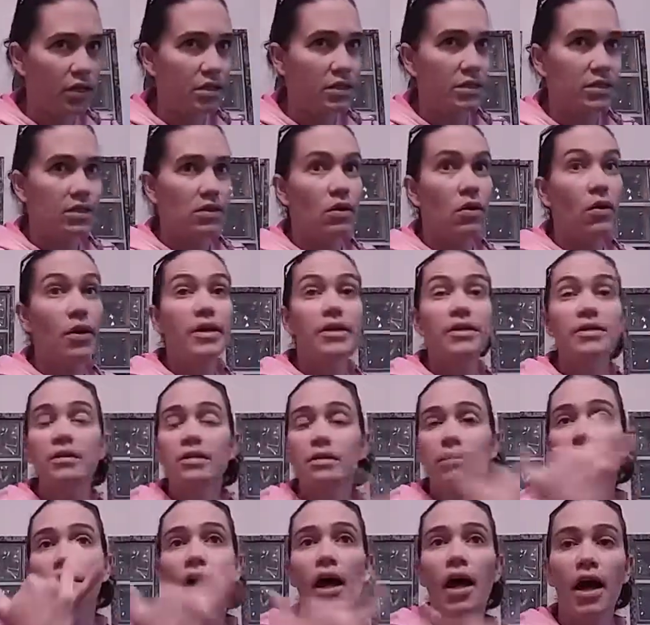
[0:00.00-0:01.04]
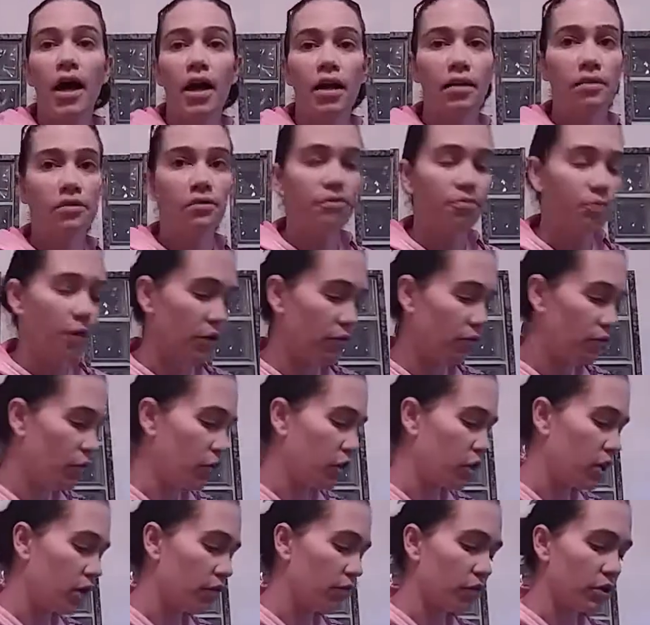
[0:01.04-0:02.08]
So I still have my full
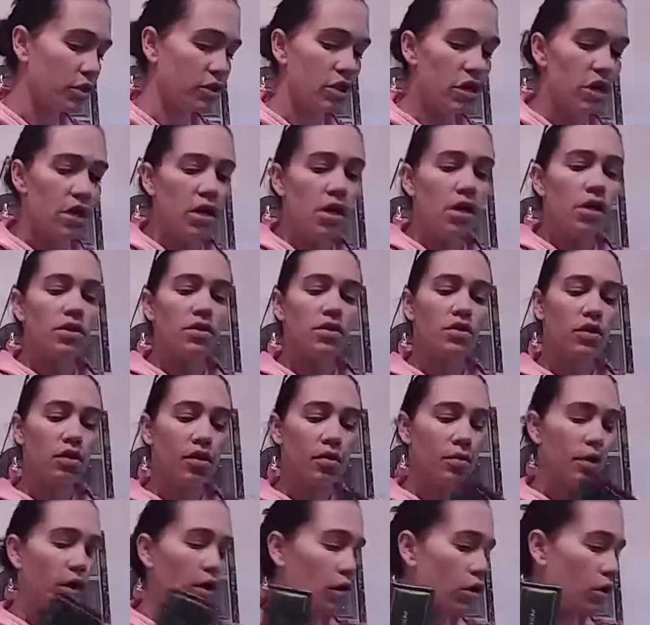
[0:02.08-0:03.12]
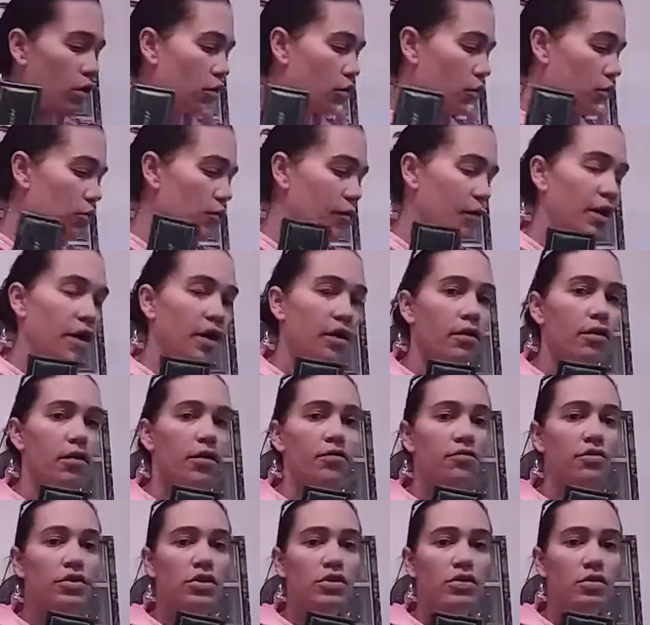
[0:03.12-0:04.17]
coverage. So now I'm going to go in with my
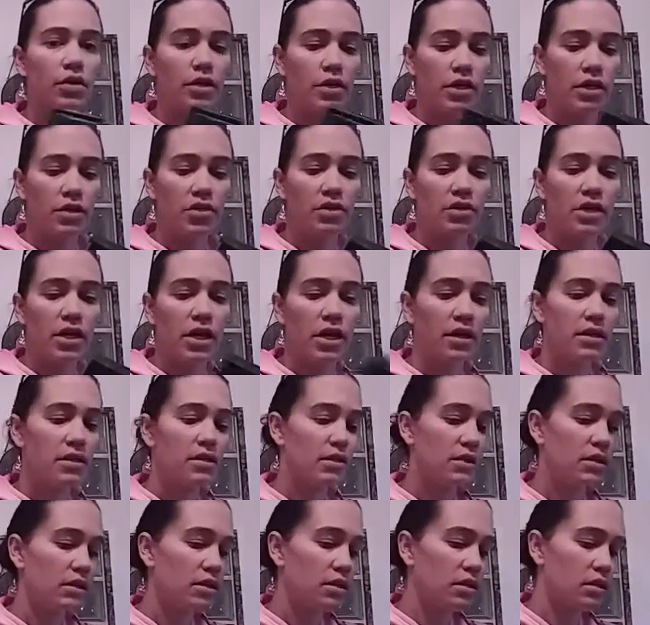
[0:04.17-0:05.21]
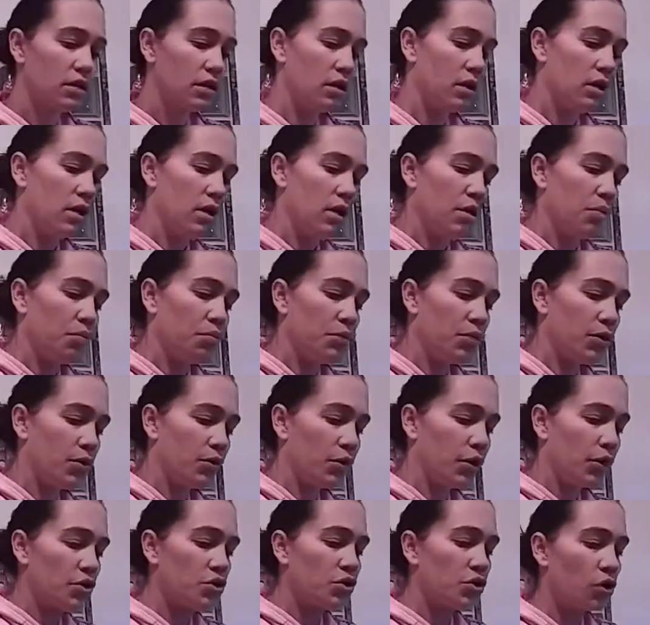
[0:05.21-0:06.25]
Victoria Jackson
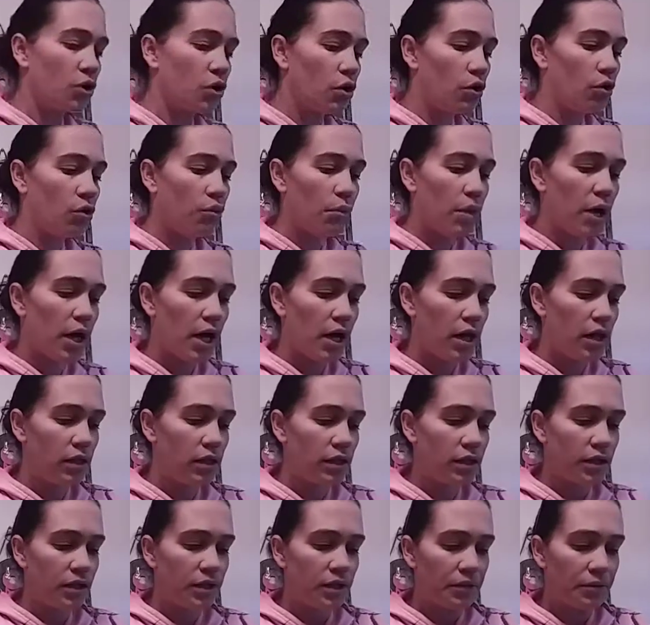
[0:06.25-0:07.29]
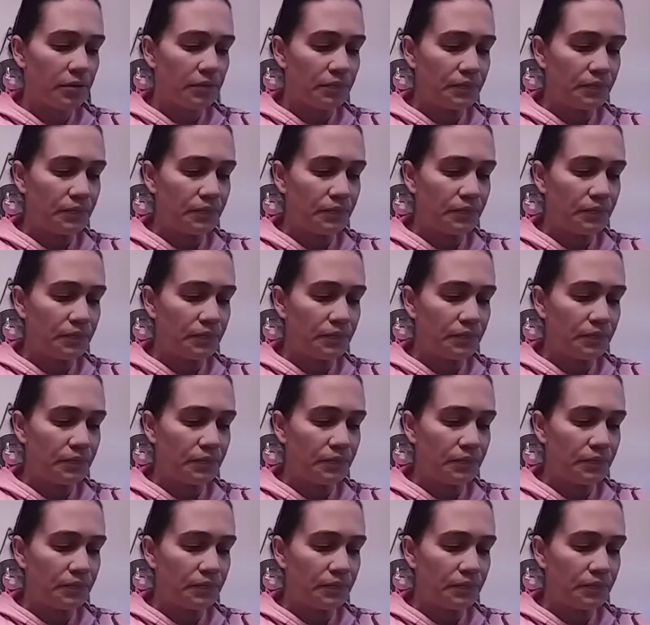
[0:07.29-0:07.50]
Beauty to Go palette.